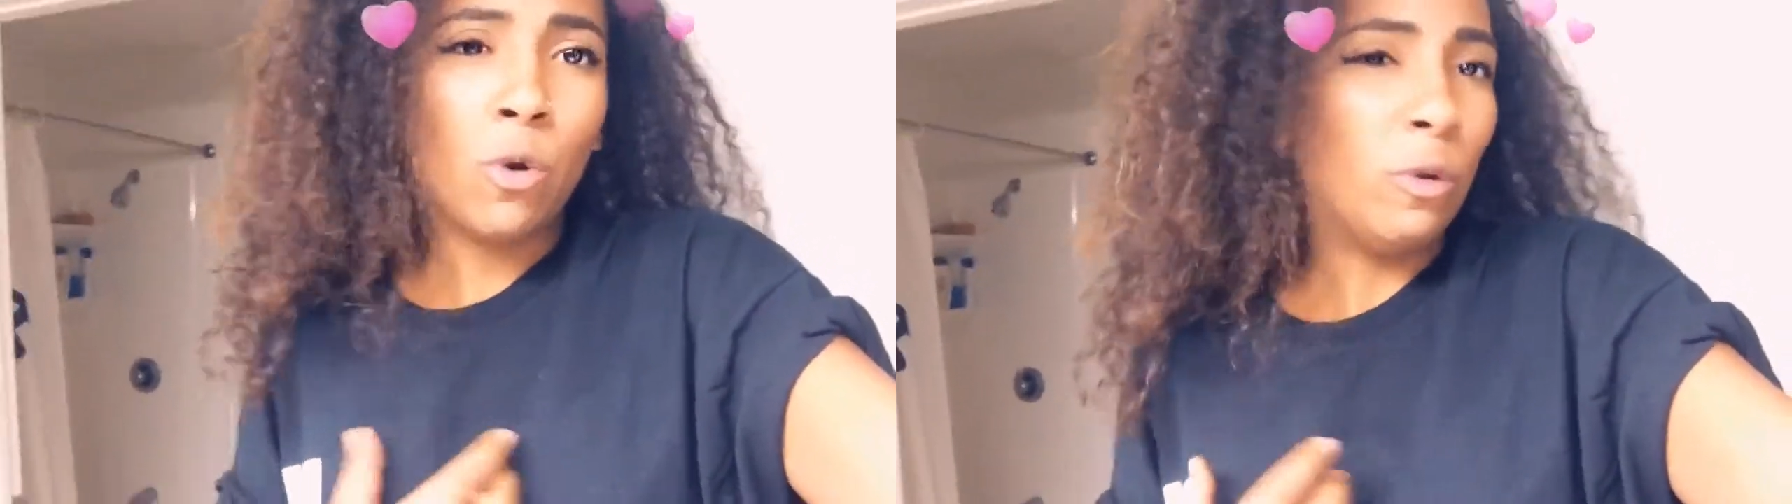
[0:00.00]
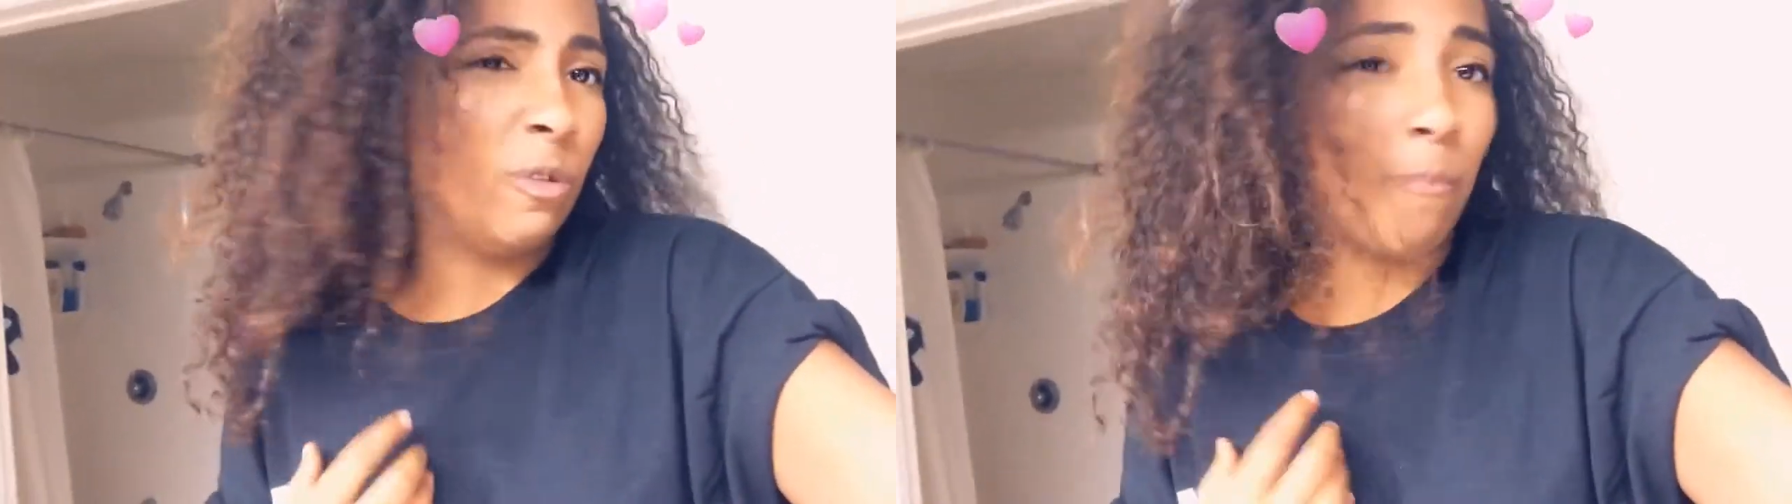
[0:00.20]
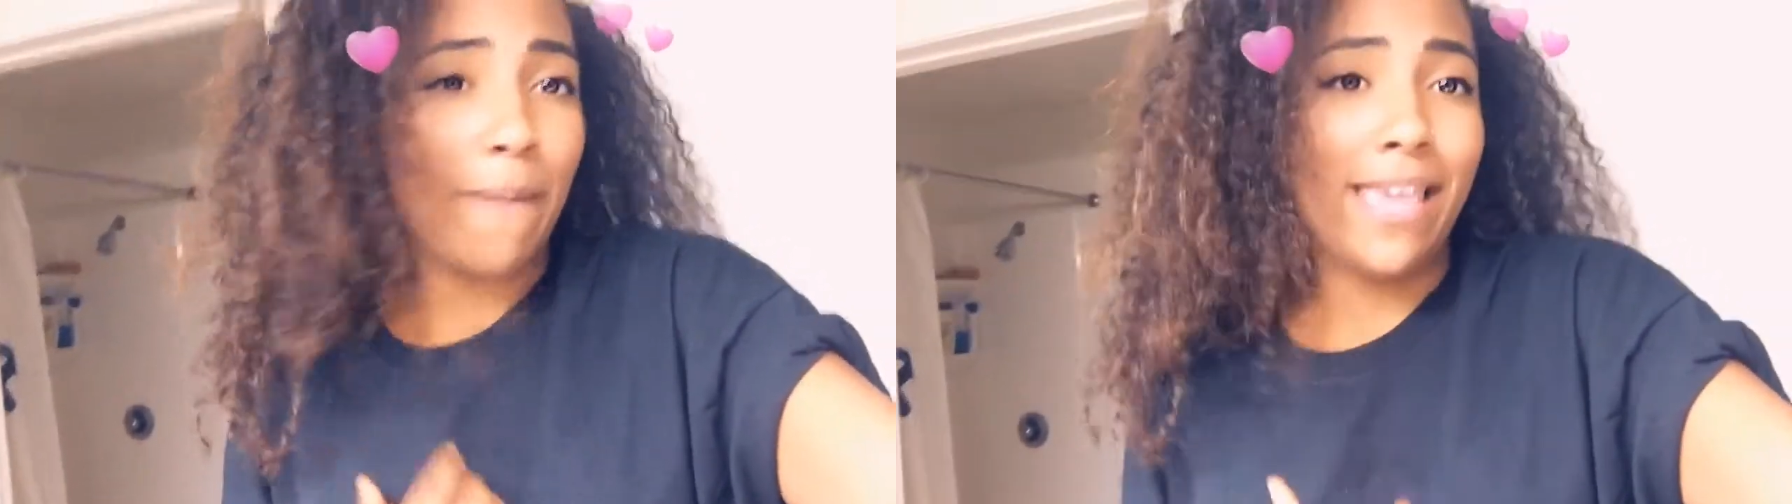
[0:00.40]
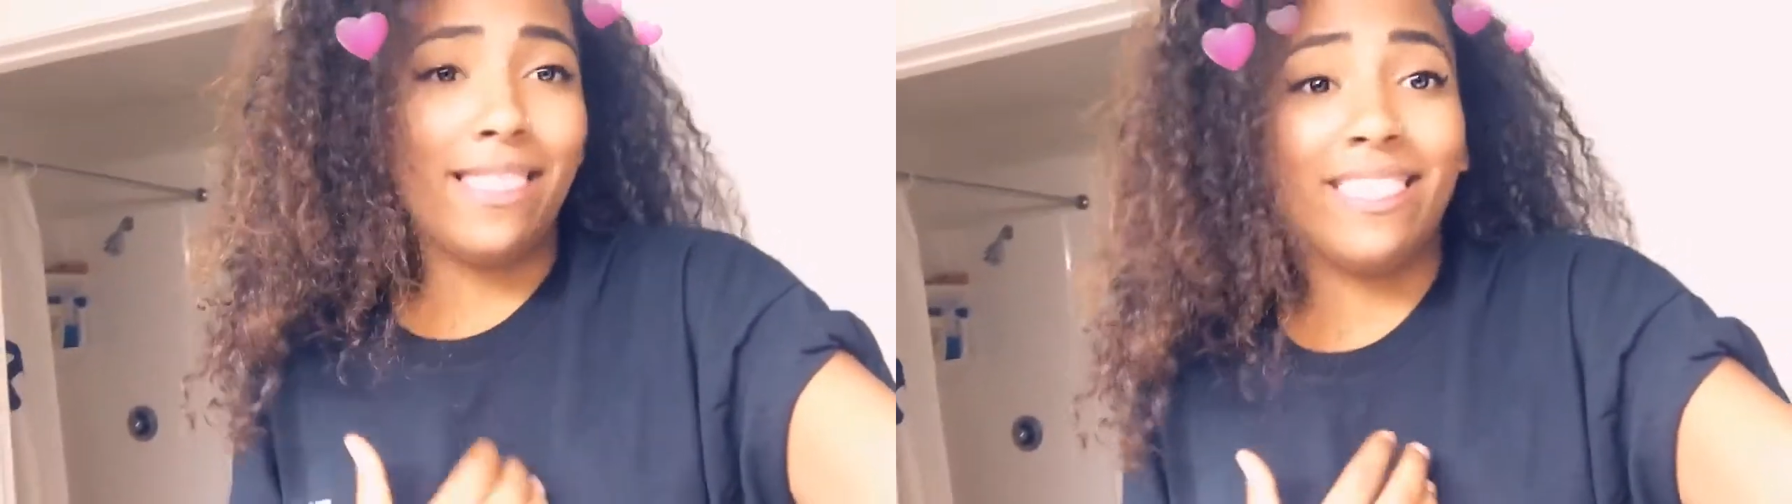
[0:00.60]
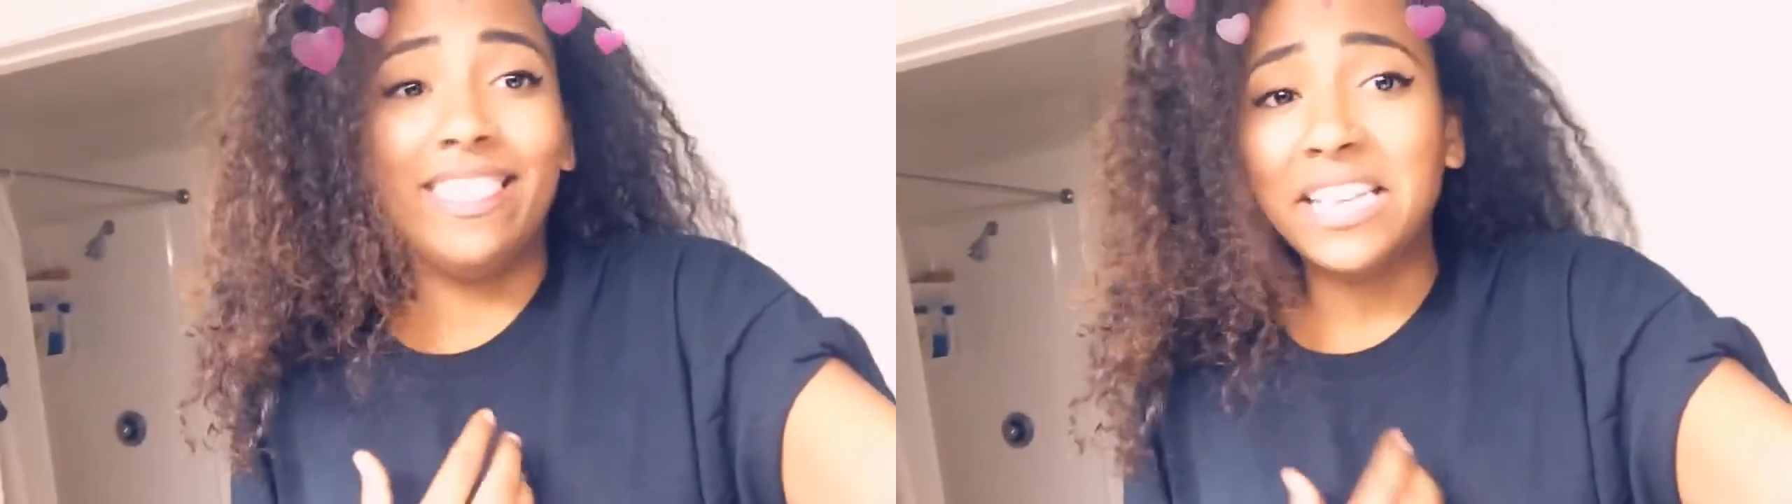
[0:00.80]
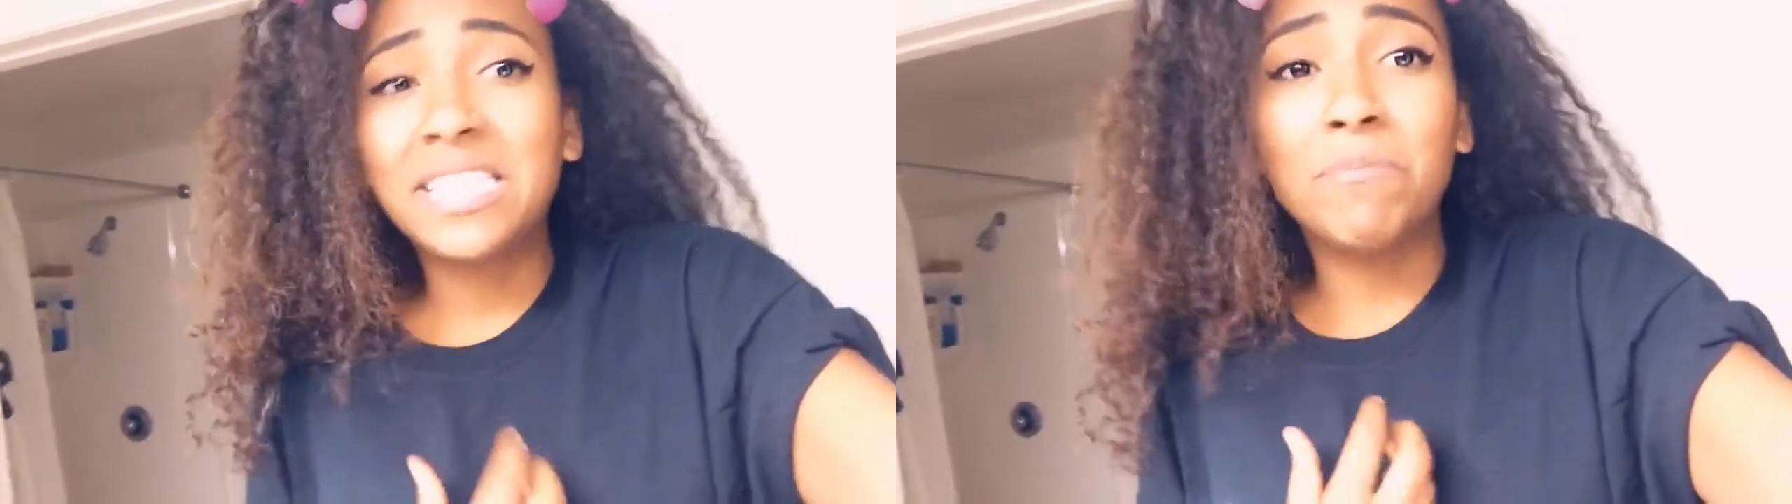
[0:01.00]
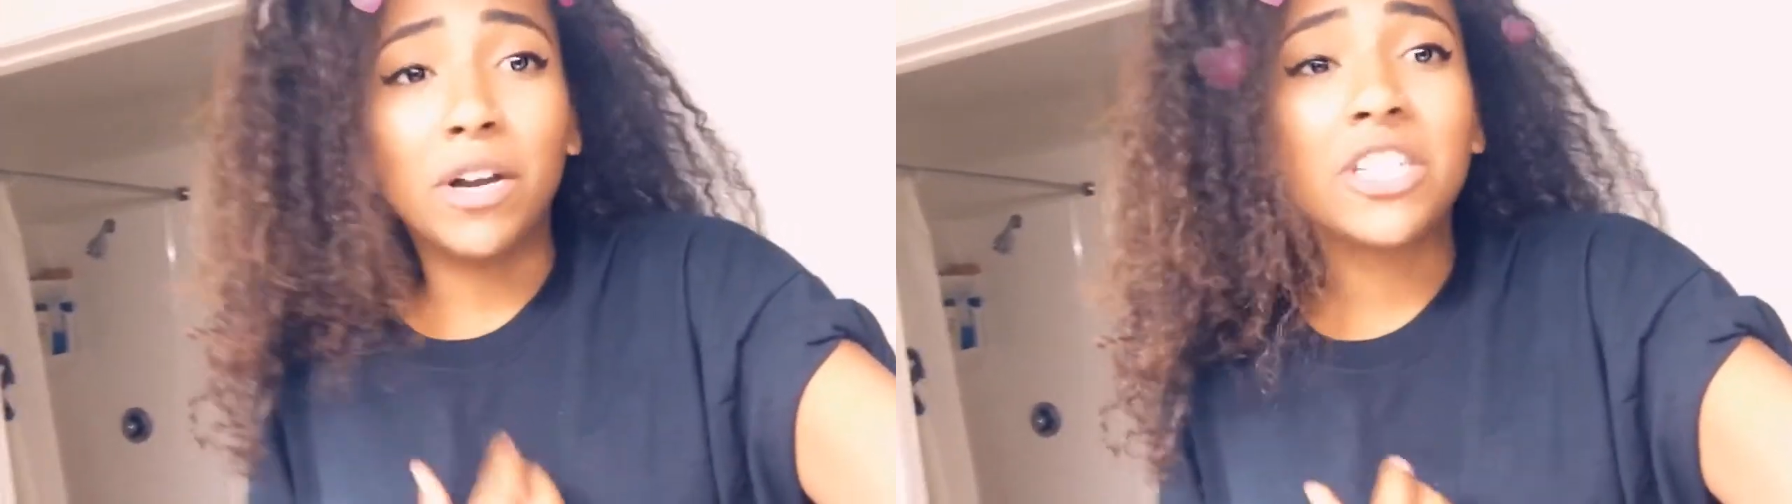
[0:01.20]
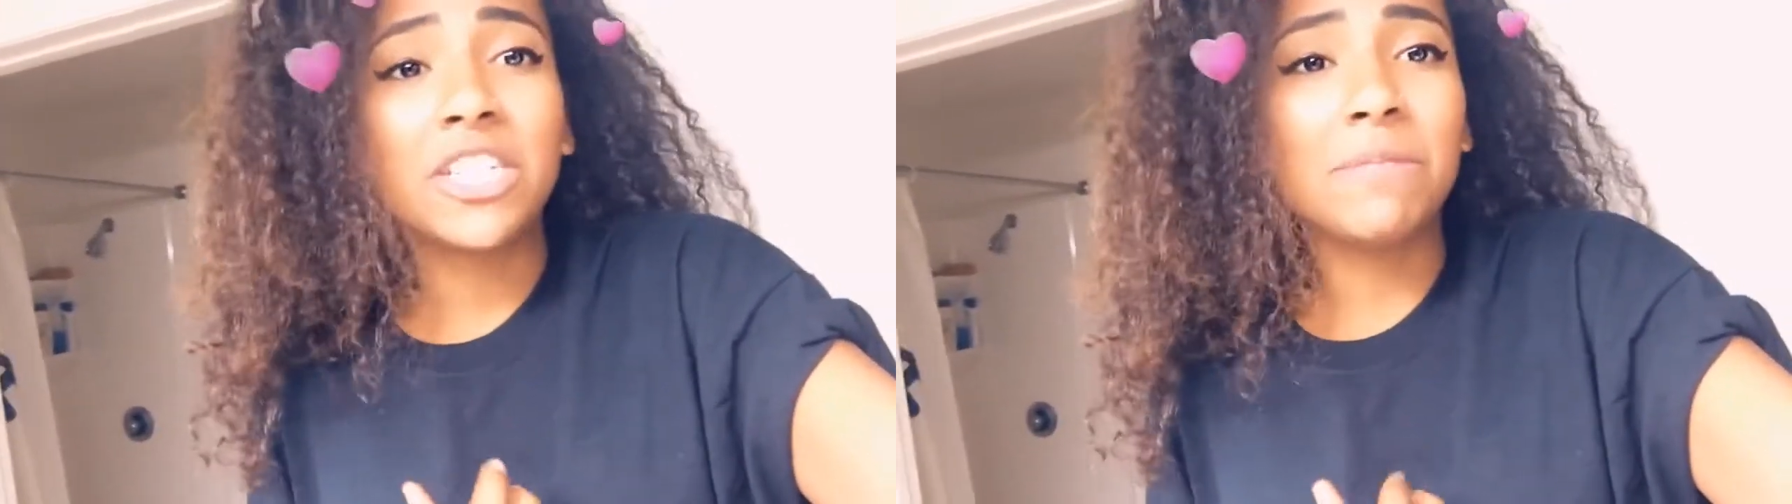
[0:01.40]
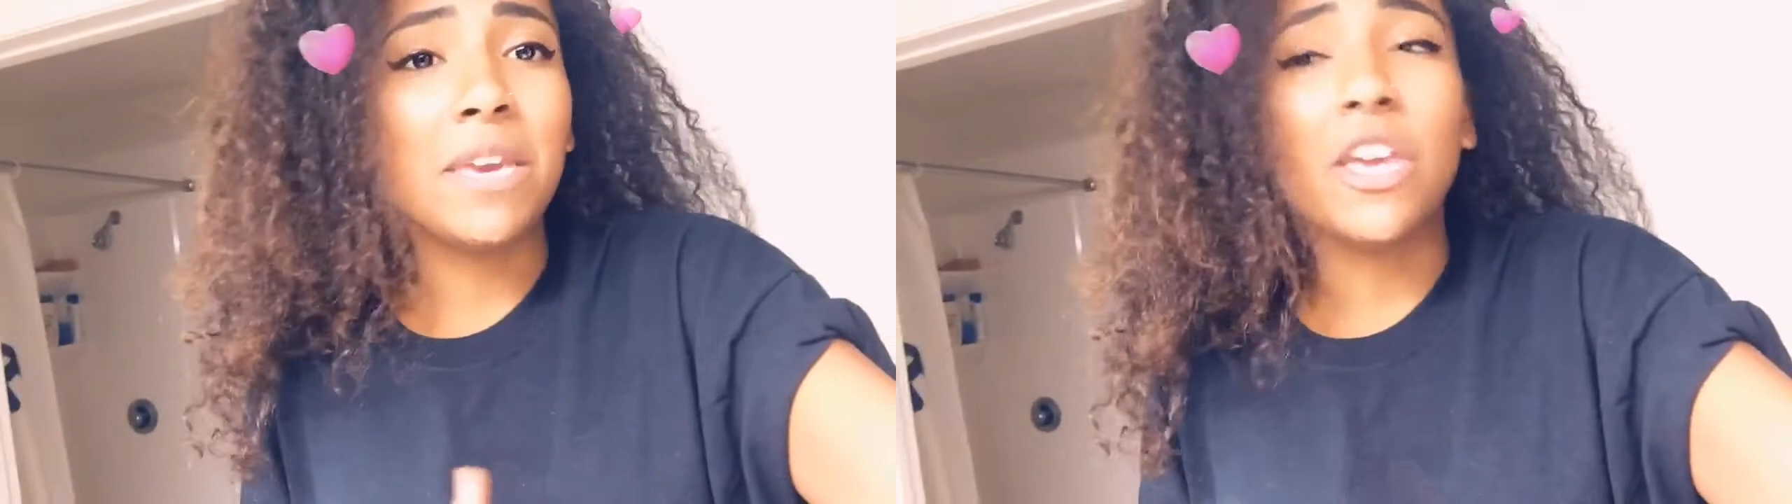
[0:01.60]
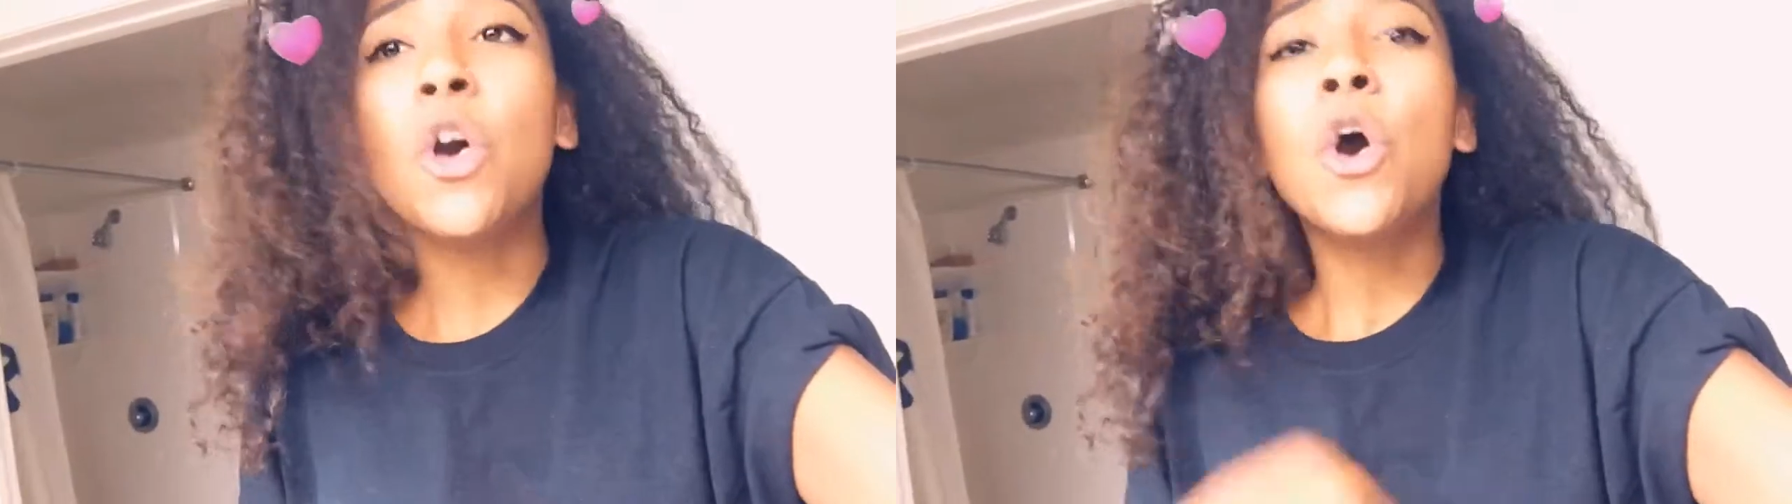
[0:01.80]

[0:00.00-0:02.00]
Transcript: who's meant this much to me,